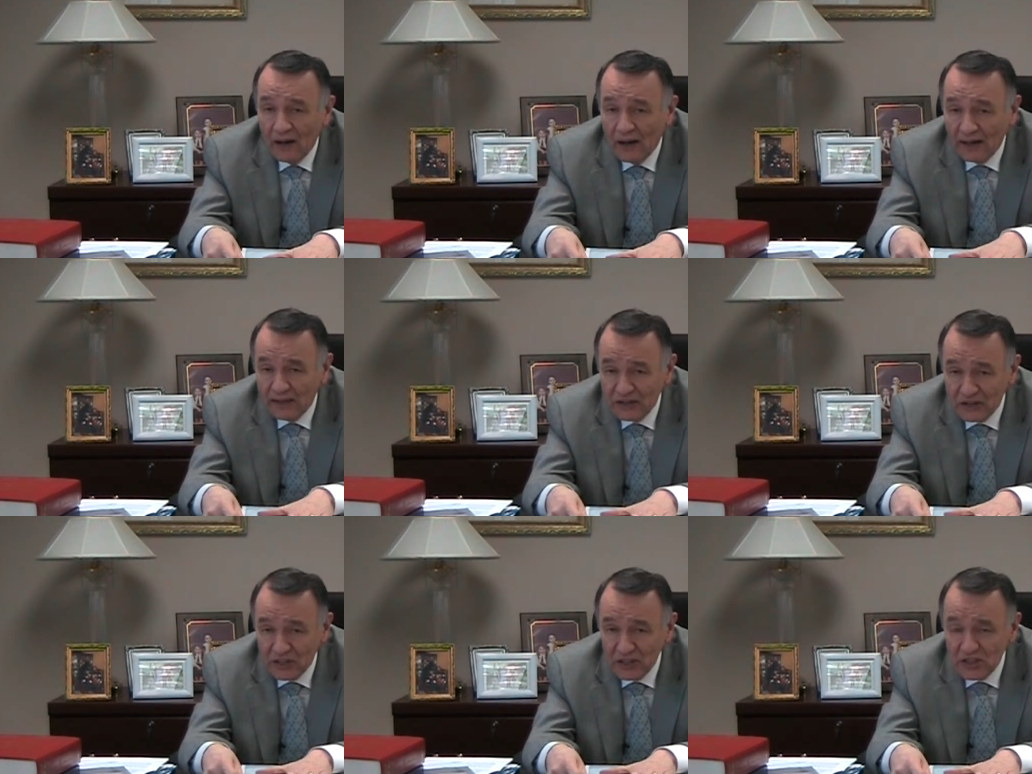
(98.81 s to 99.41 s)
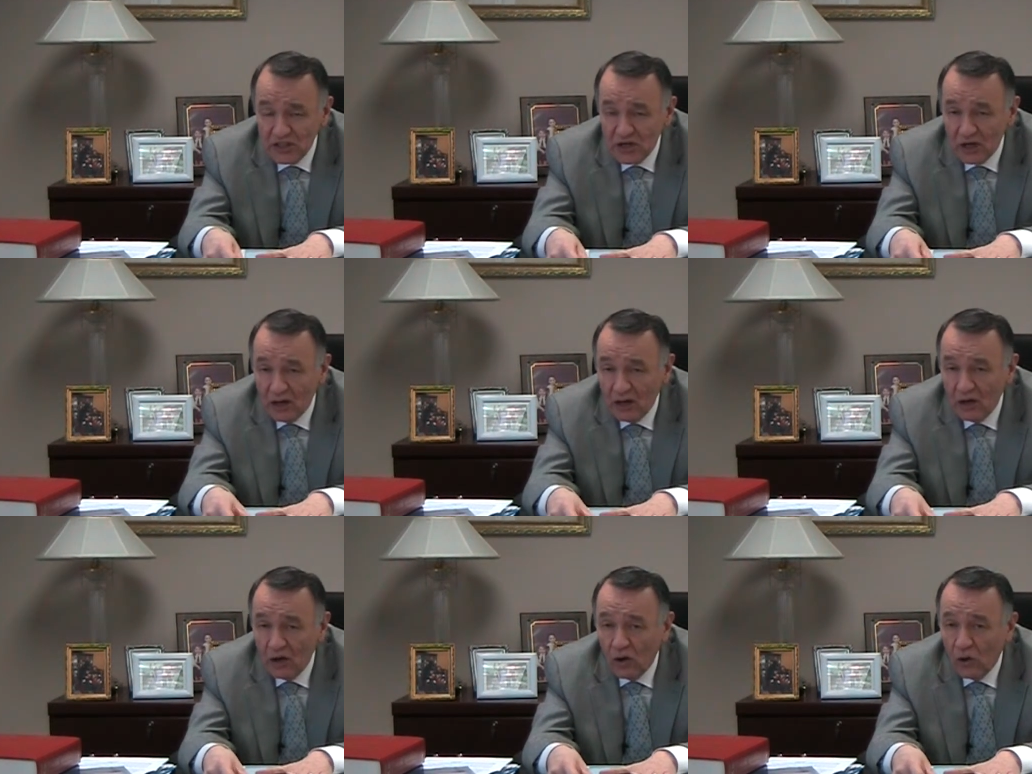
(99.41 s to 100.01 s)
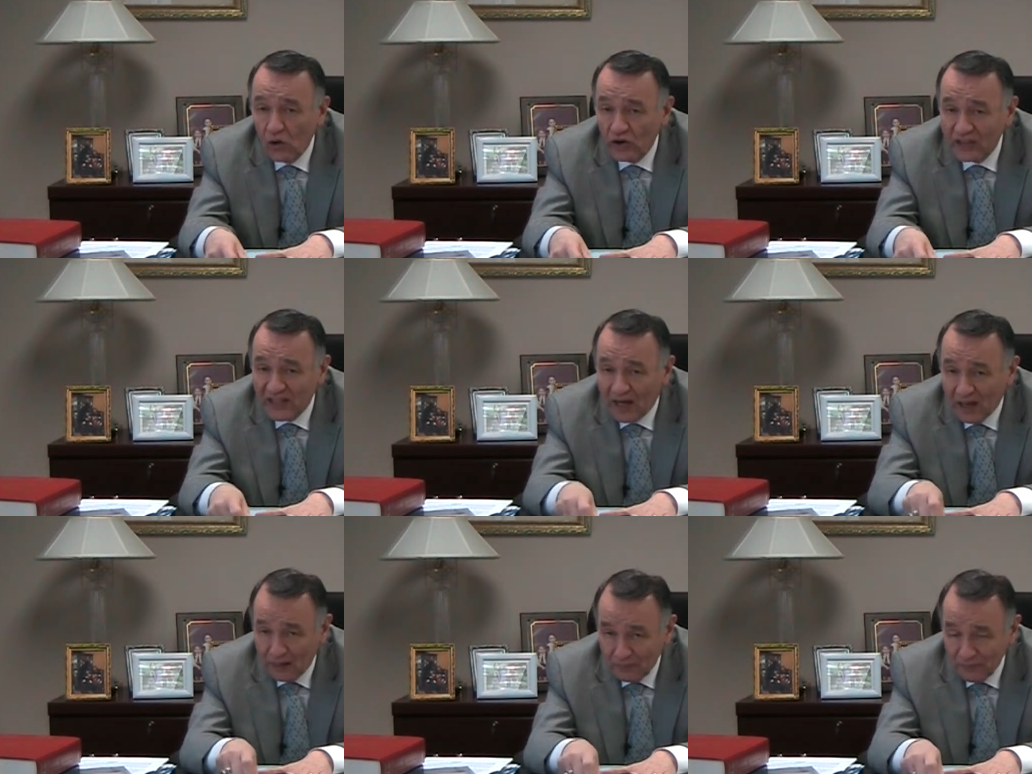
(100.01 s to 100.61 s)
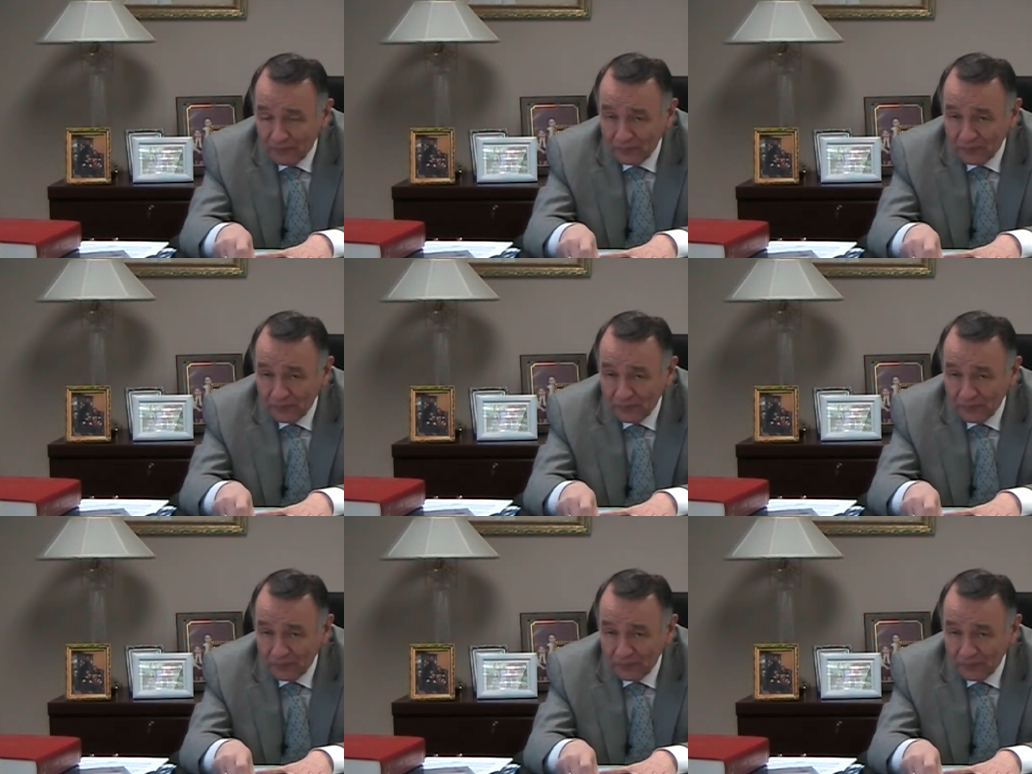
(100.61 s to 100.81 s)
anesthesia or time.